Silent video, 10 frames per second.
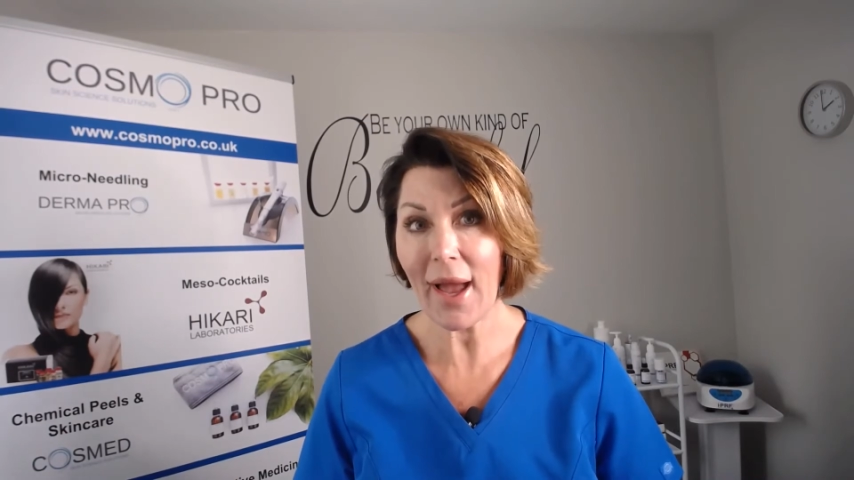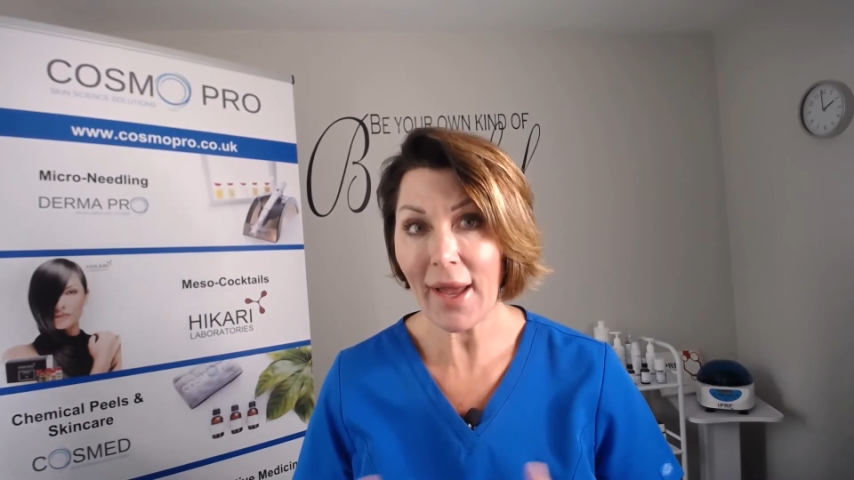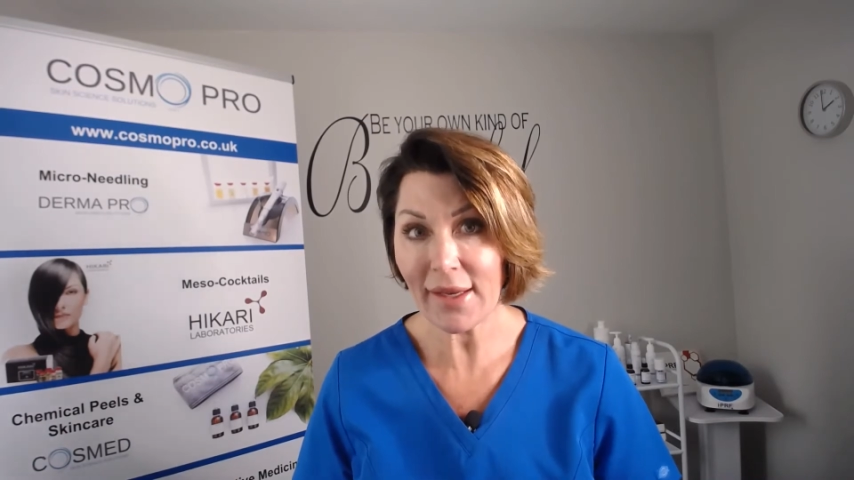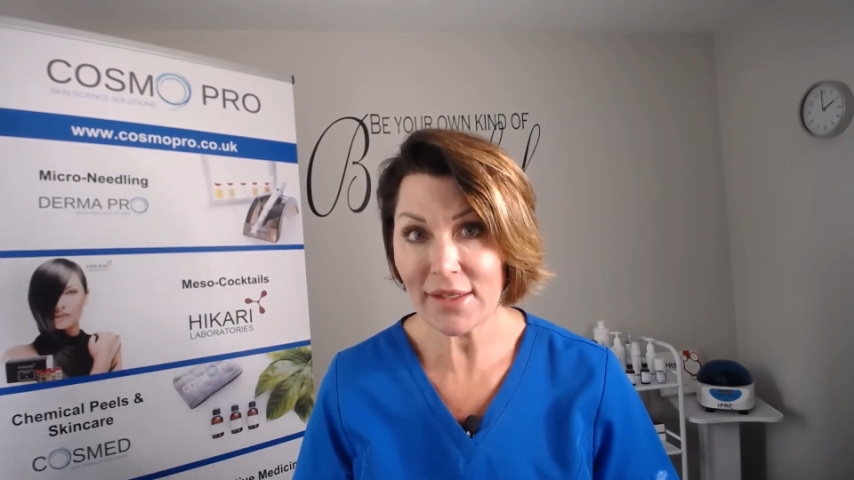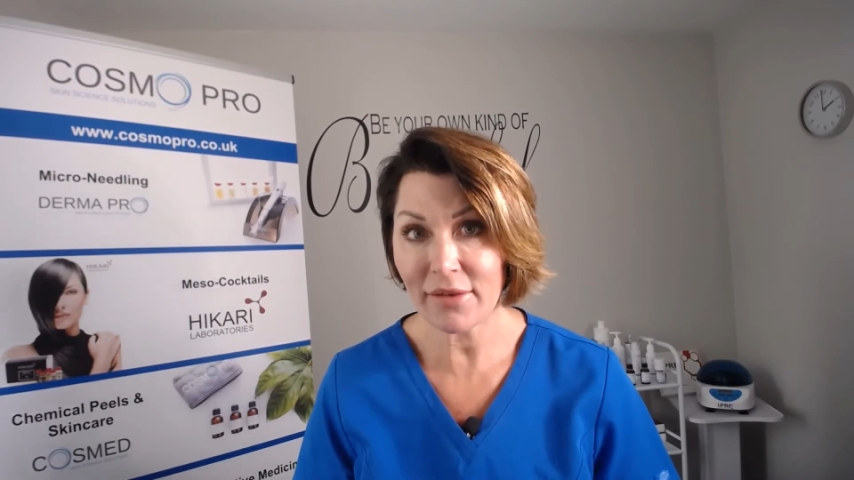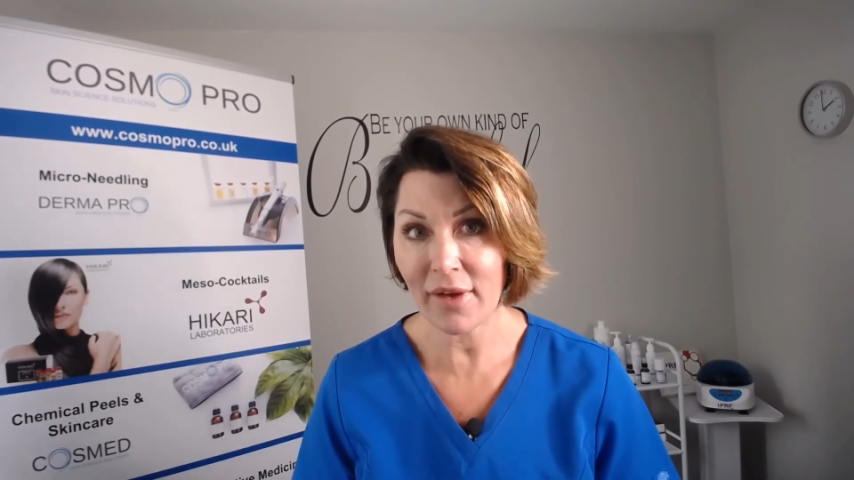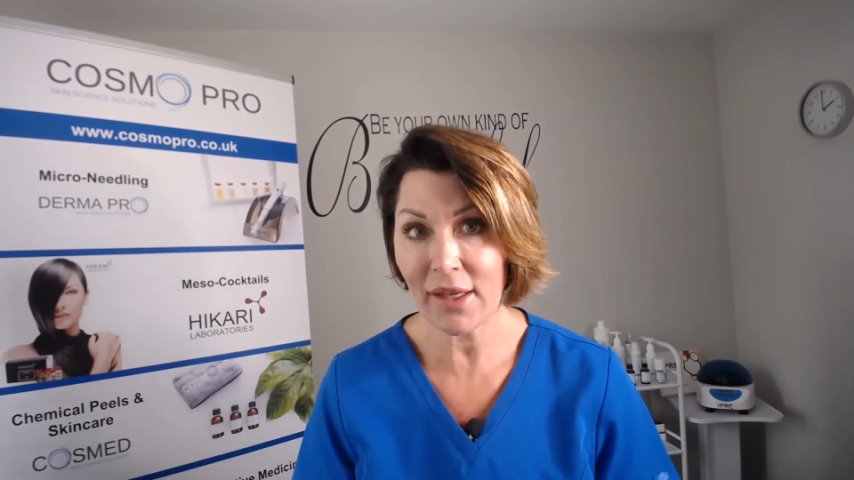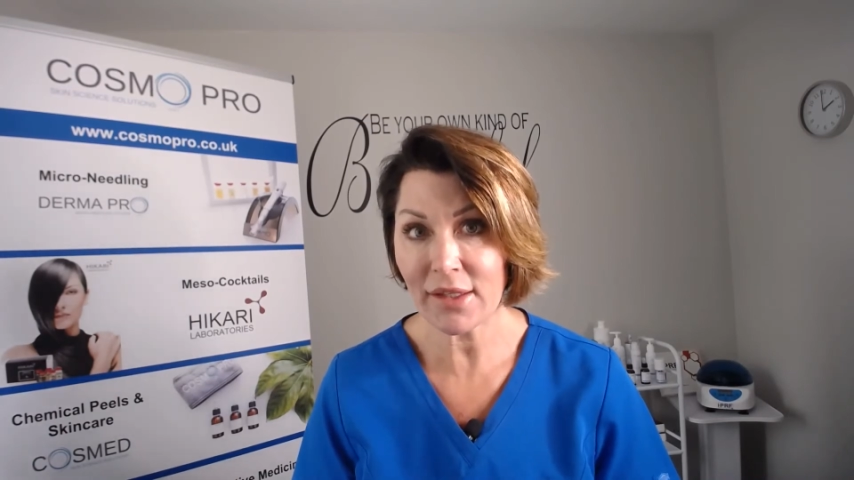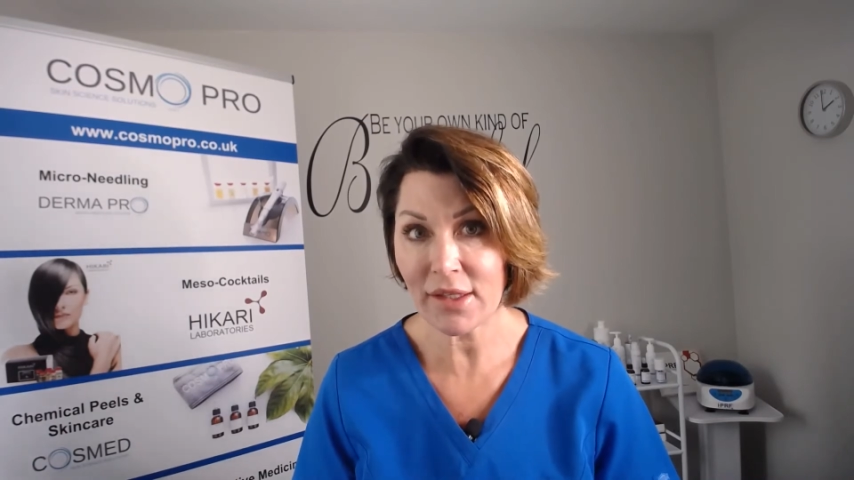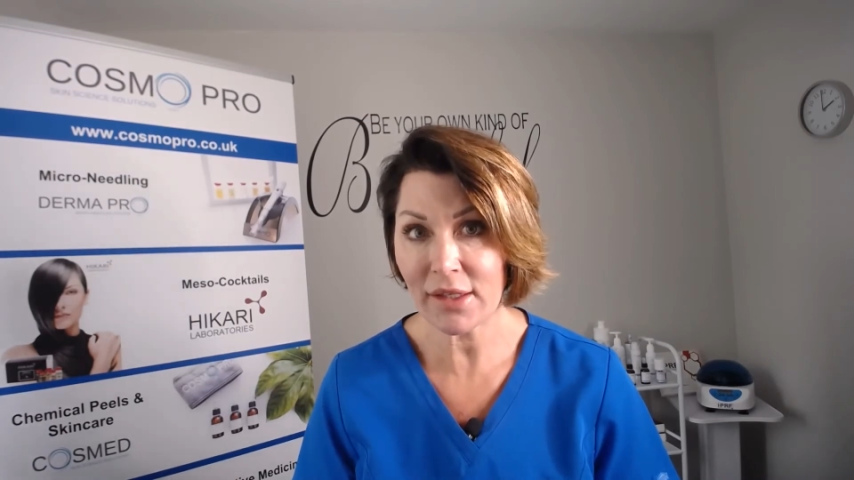
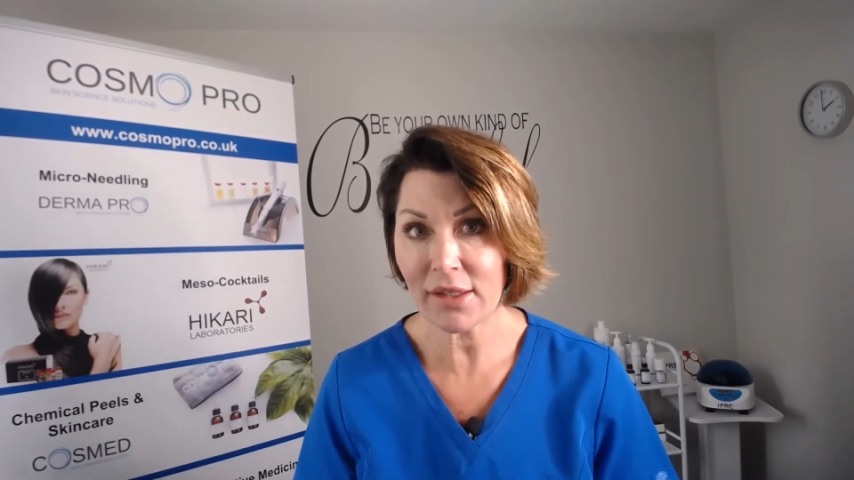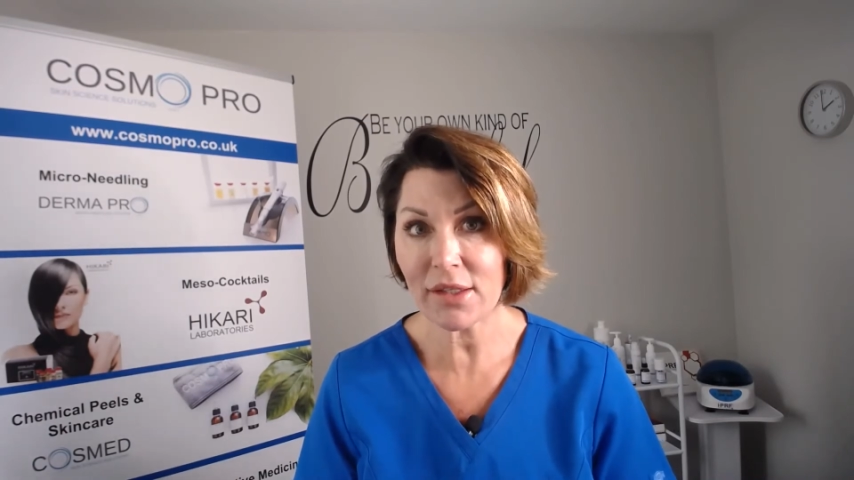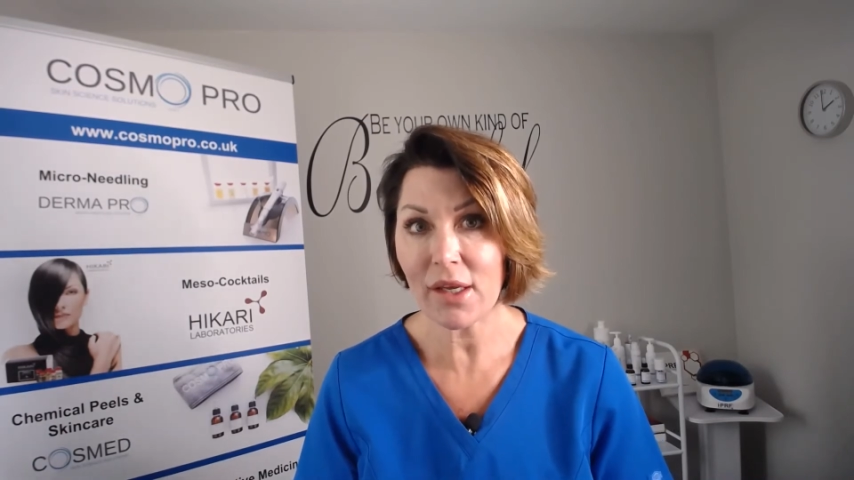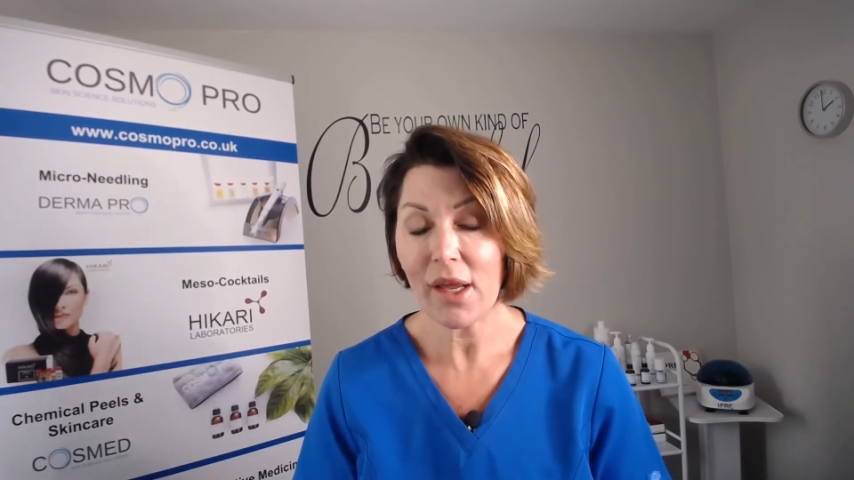activated,